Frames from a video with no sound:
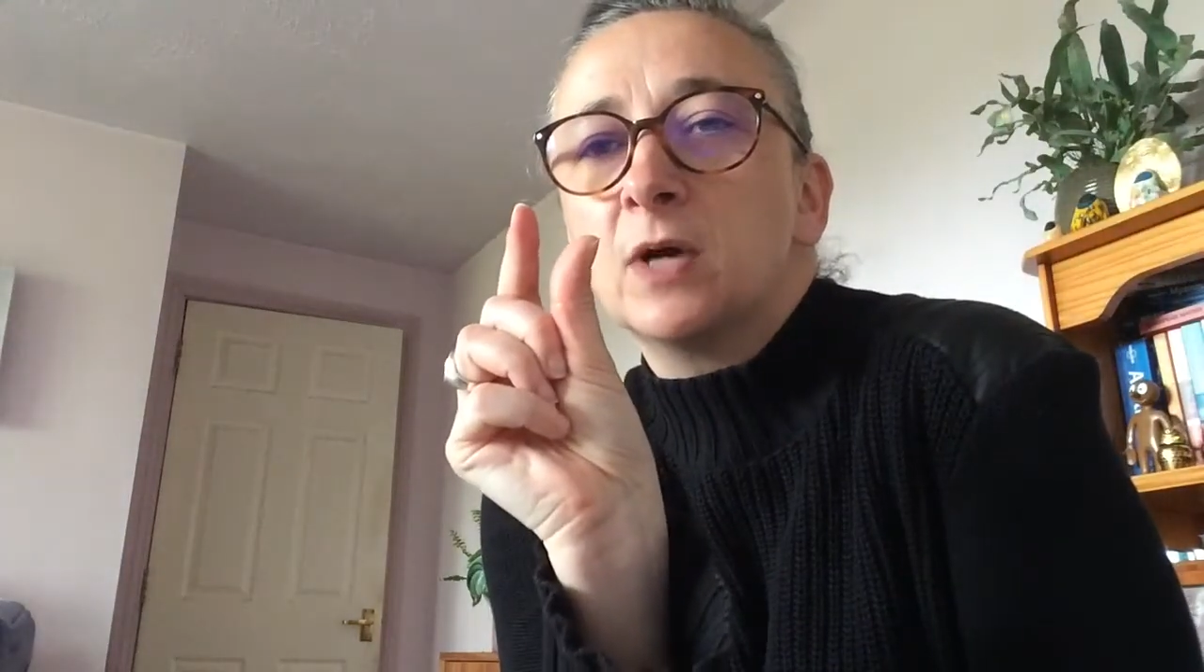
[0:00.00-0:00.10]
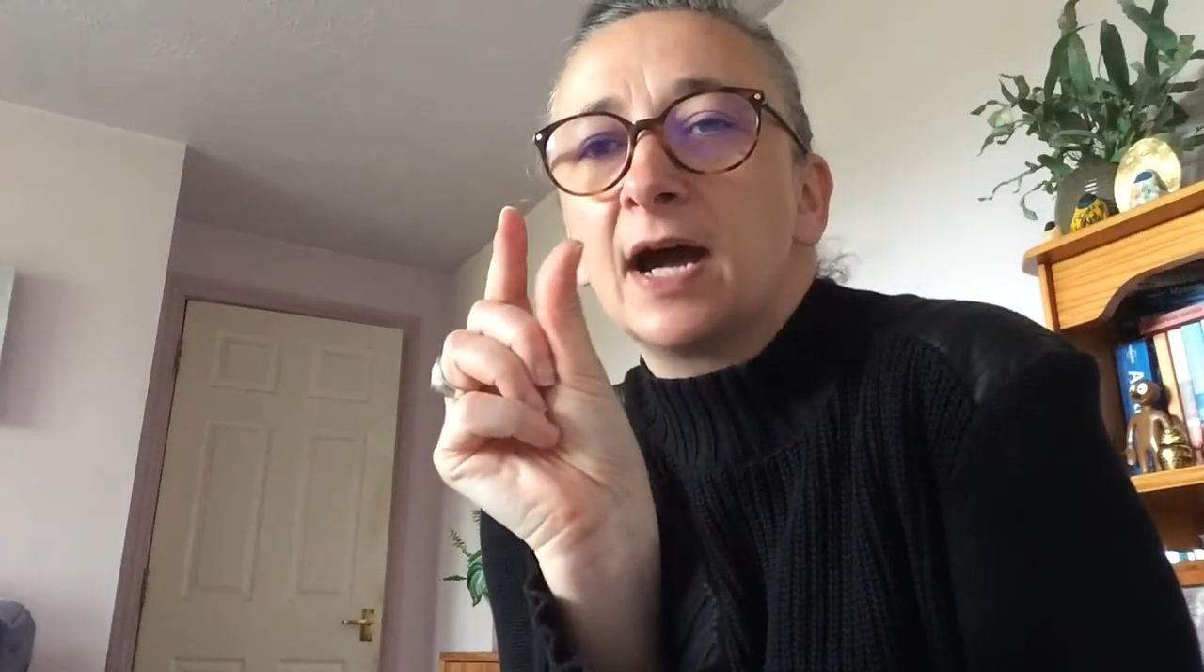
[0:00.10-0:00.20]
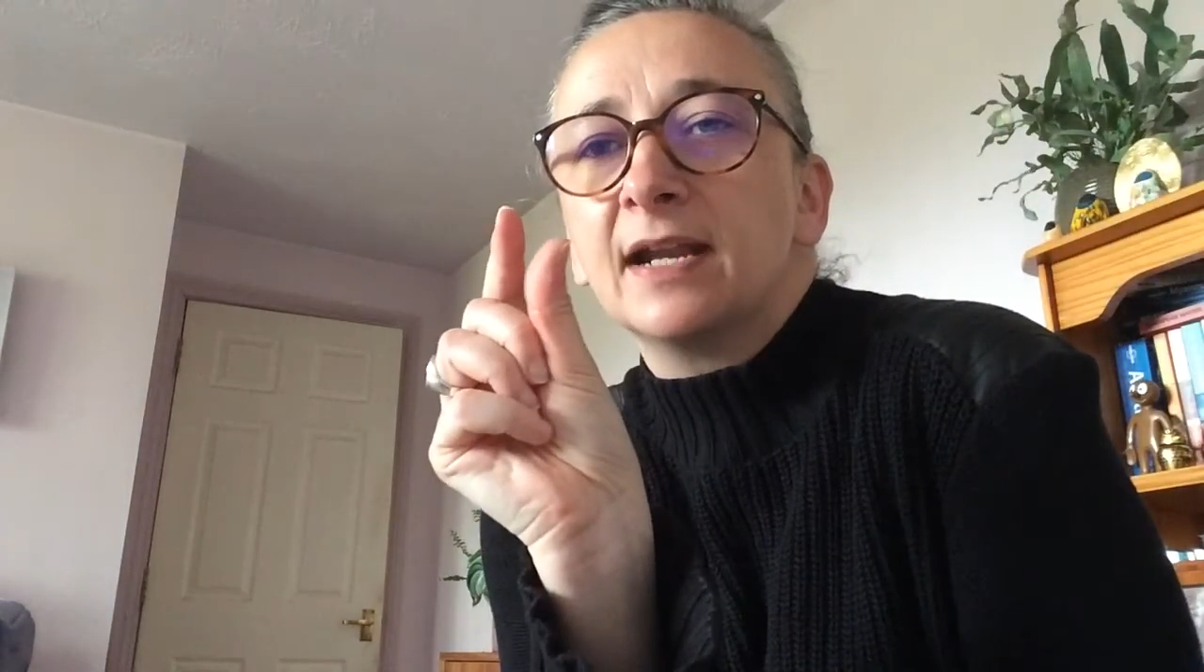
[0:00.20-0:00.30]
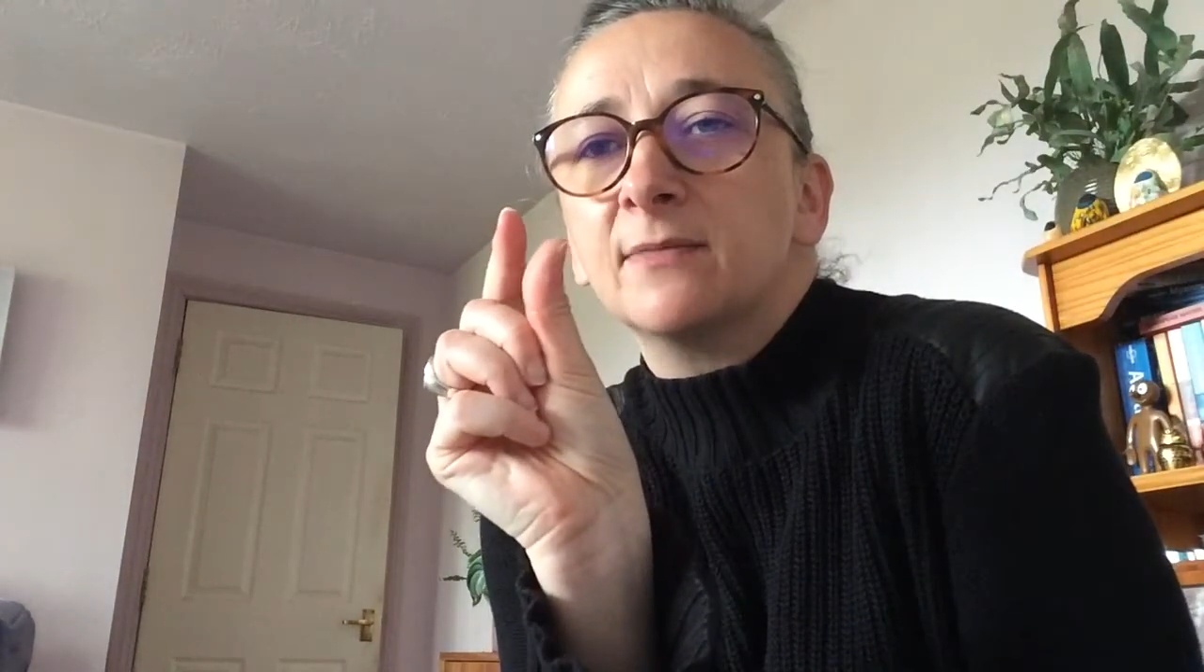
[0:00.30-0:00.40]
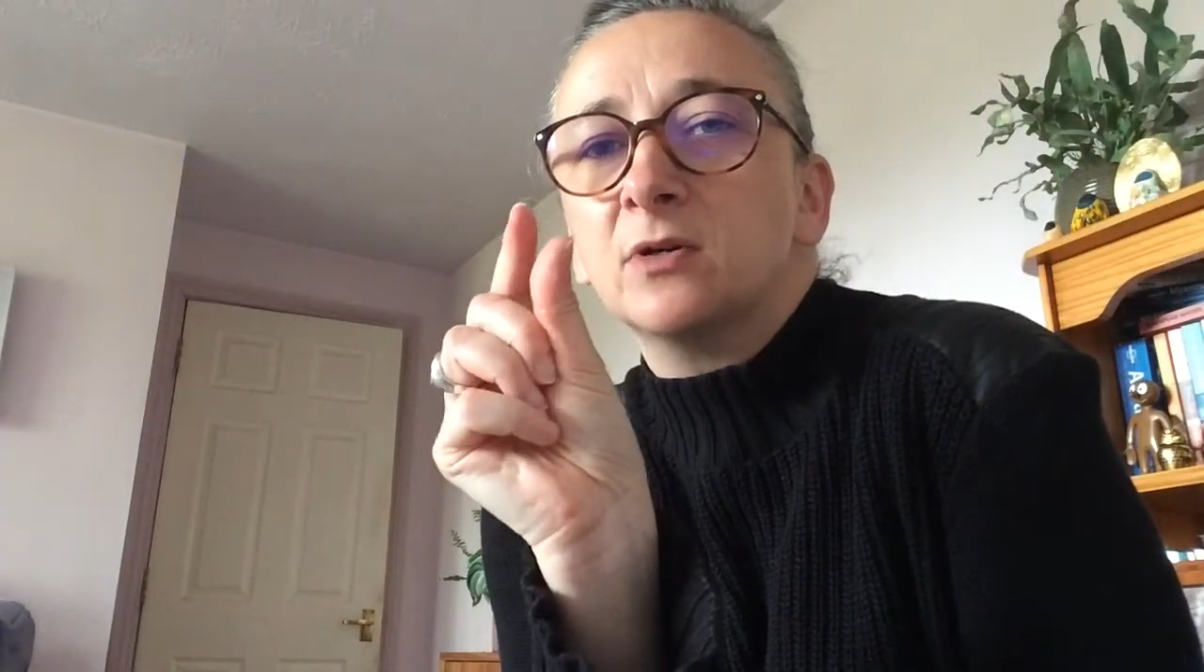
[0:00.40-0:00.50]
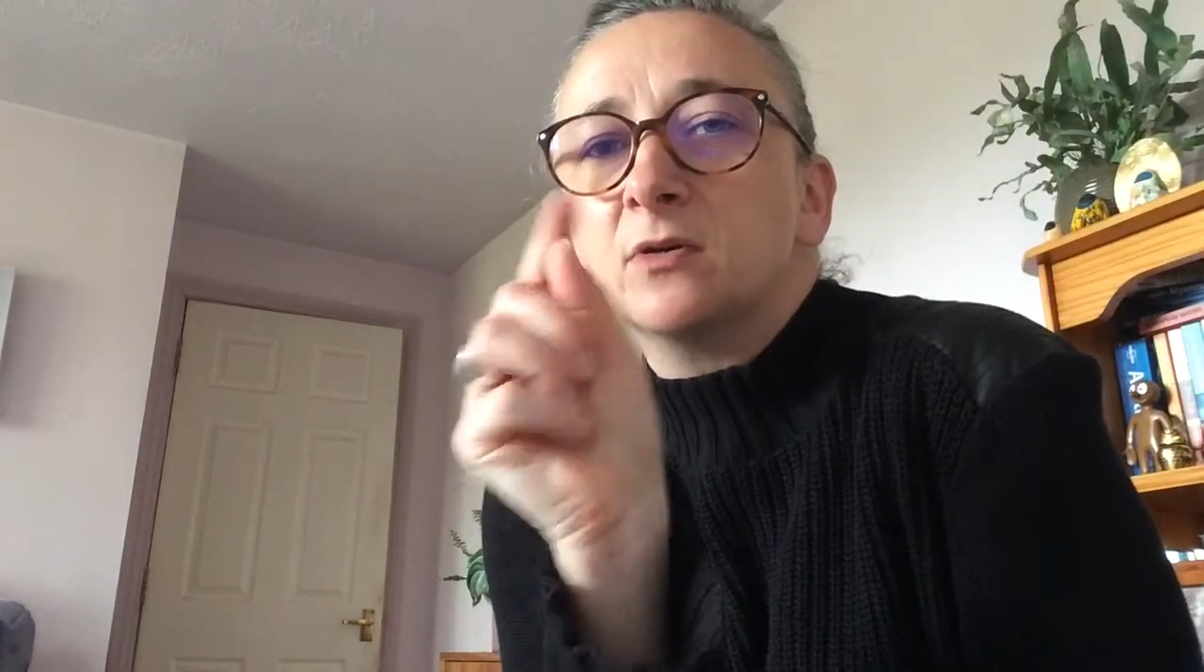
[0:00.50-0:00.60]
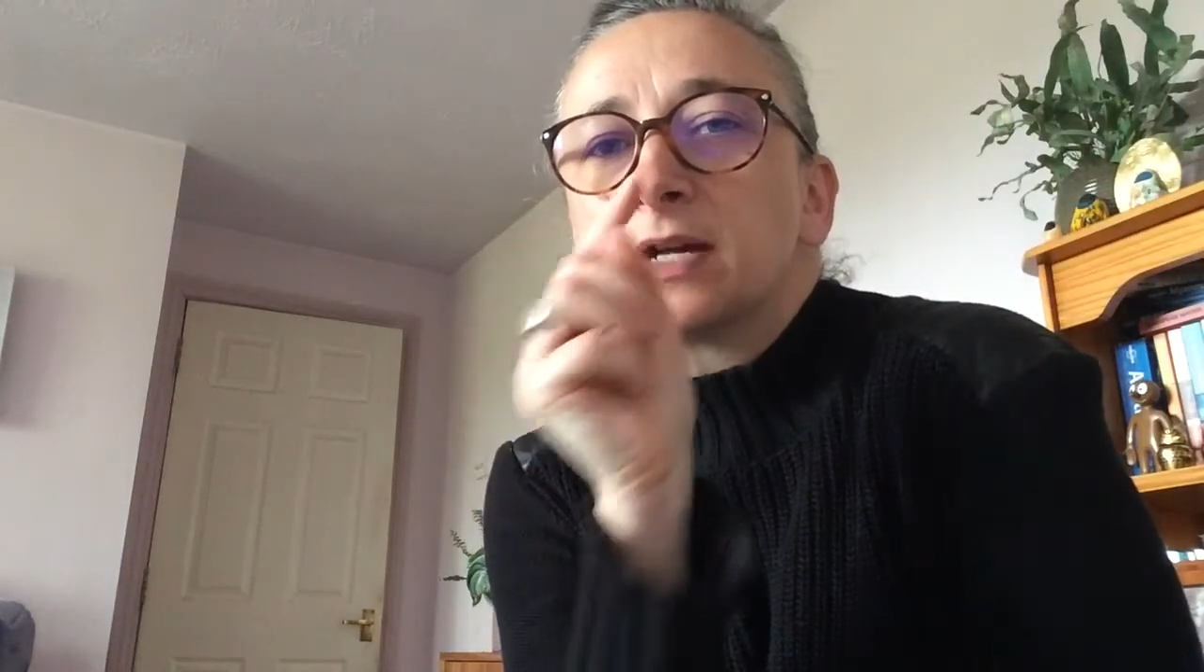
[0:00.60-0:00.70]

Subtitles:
animal.